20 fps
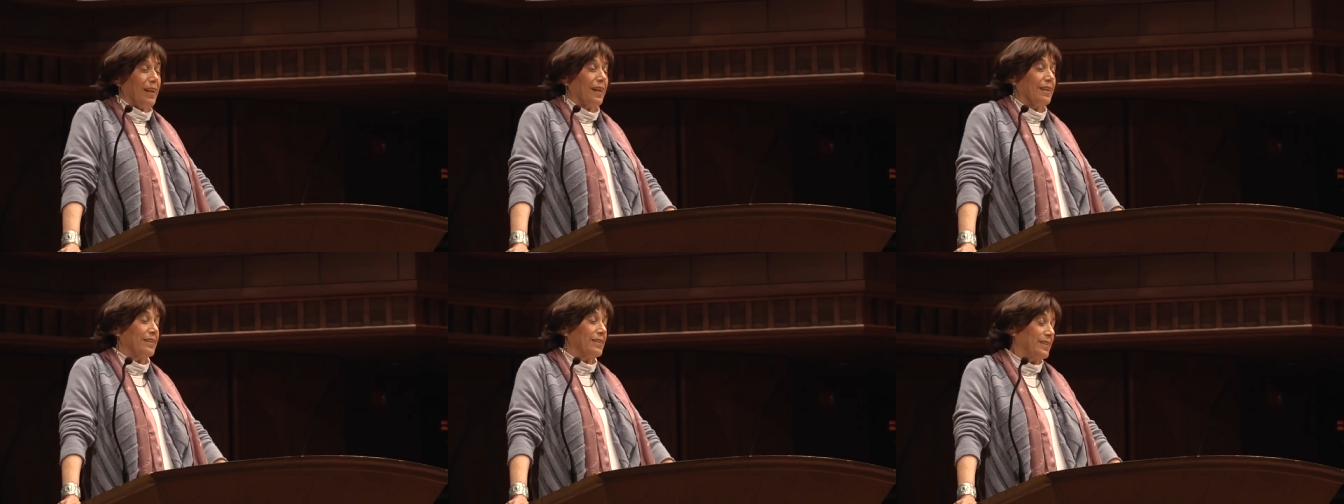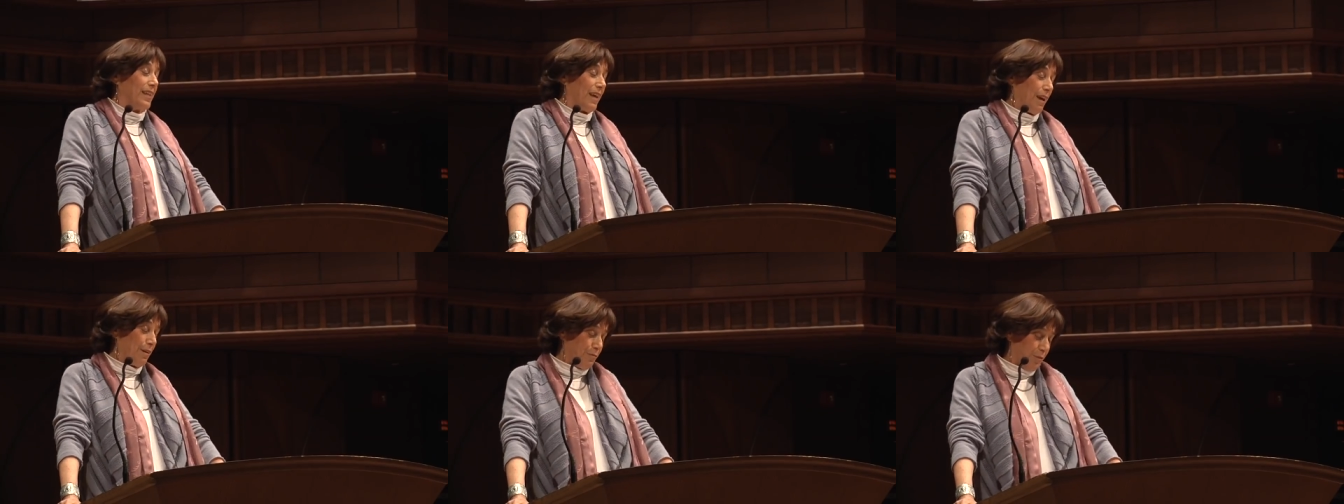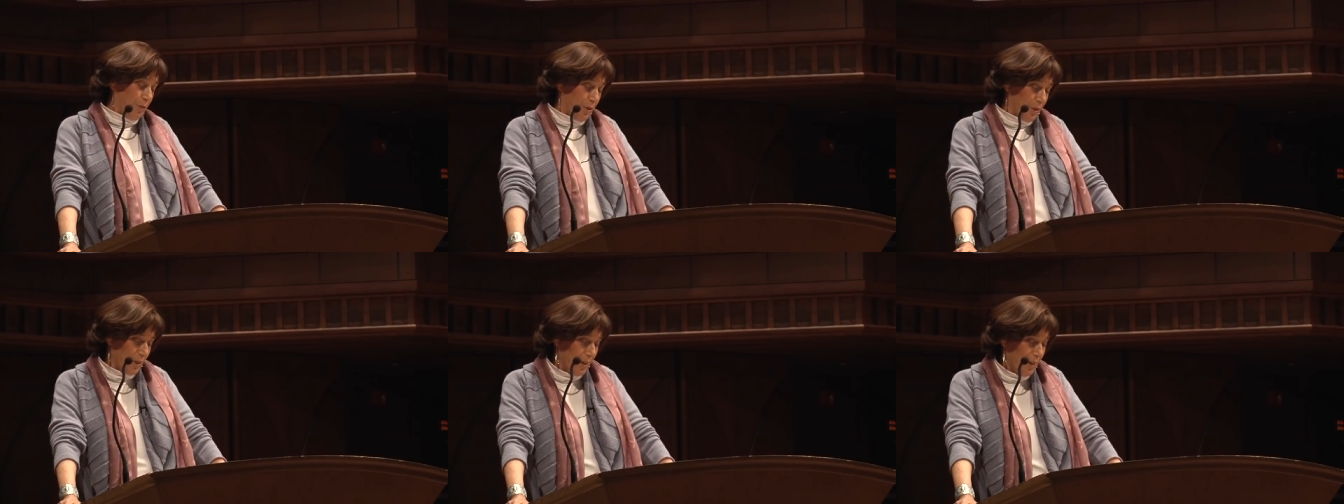and
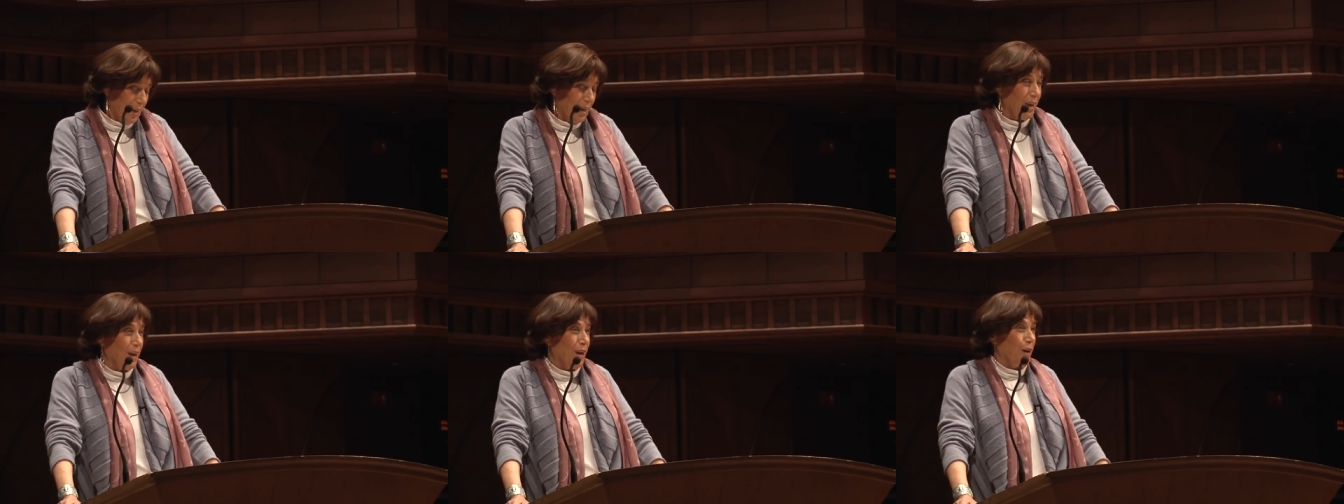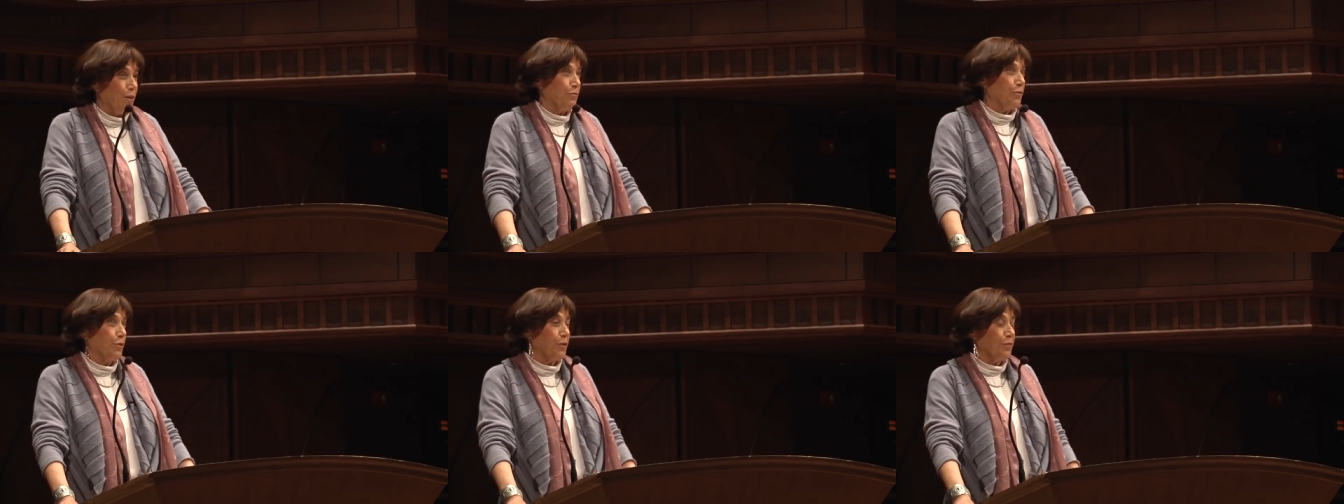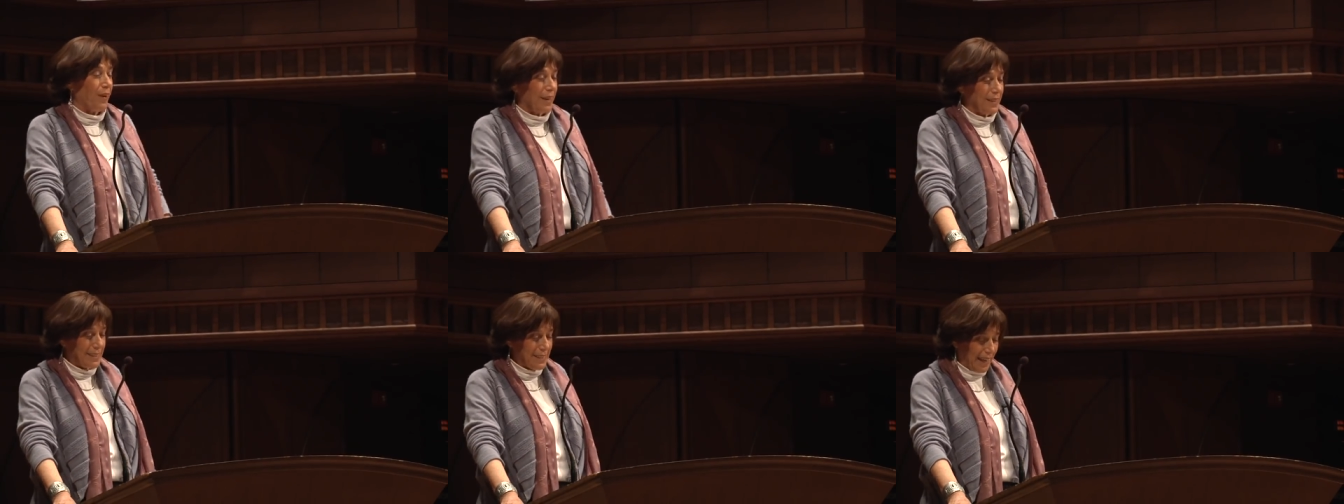Stanford for
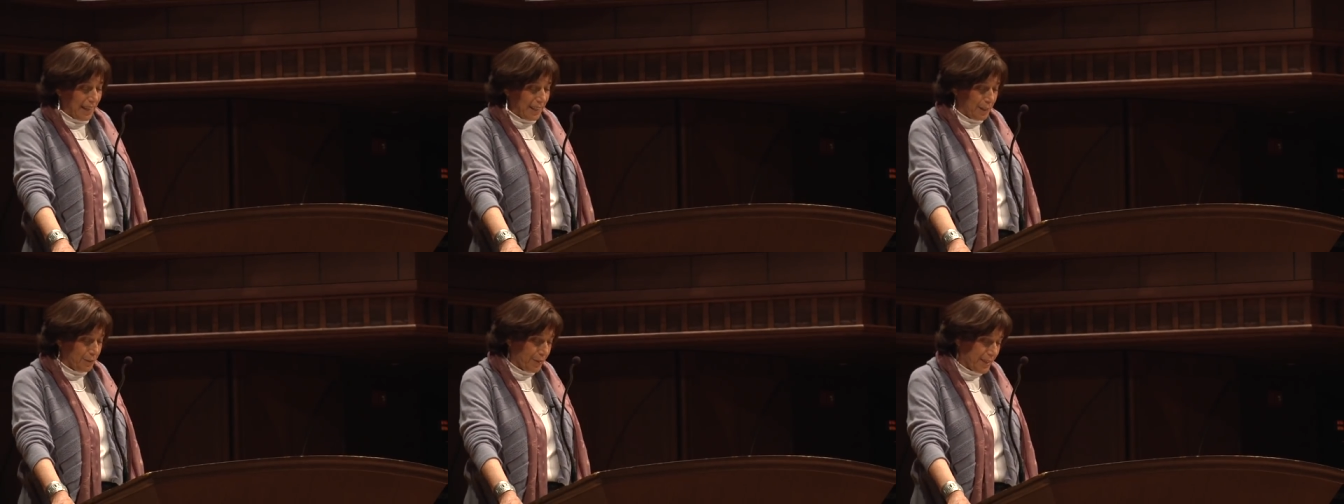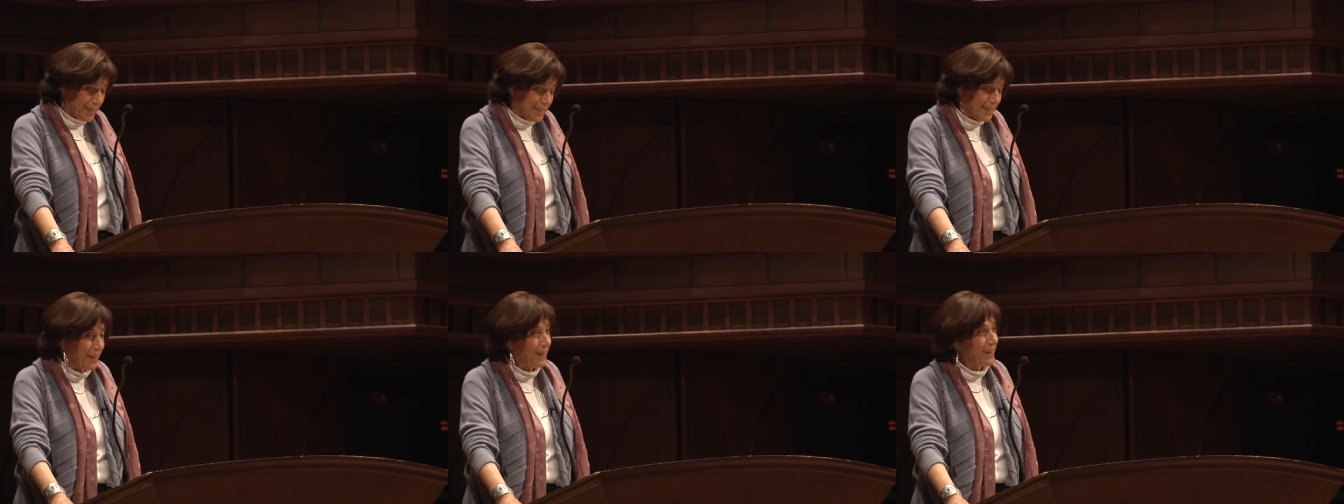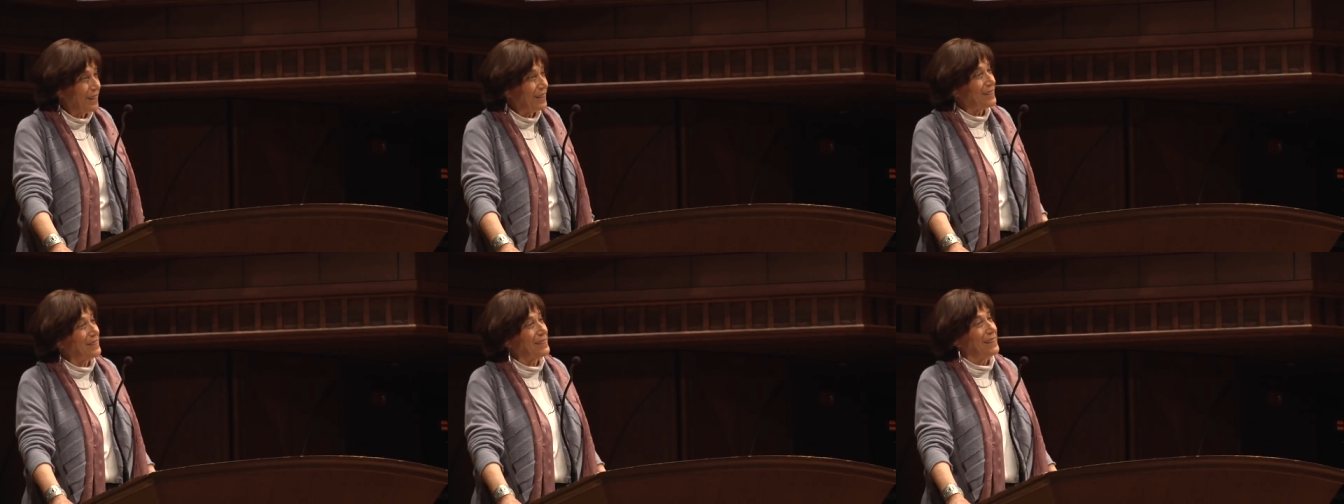advanced scientific
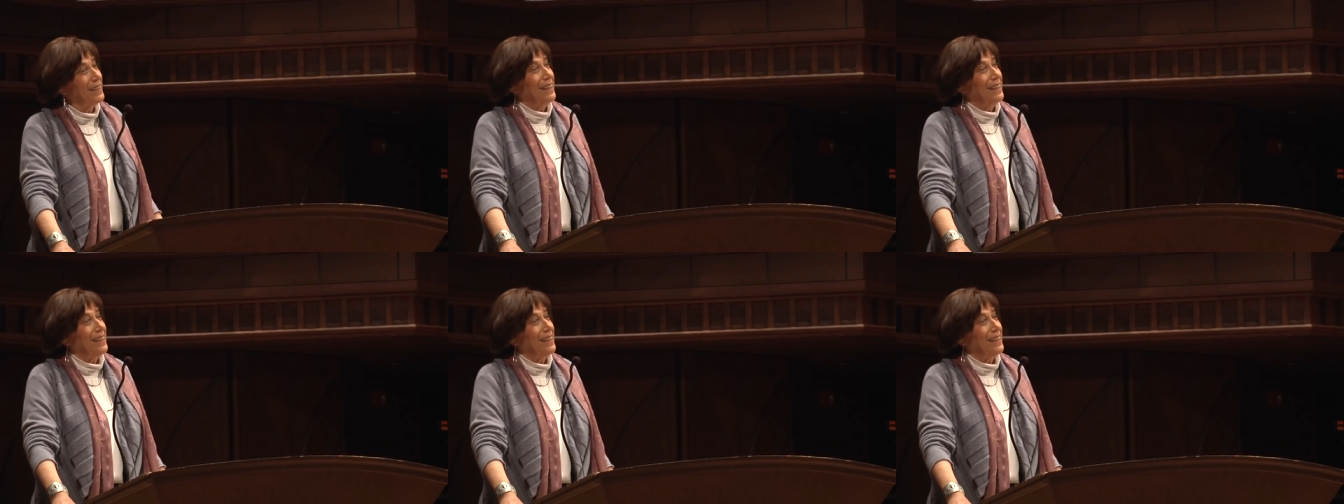studies.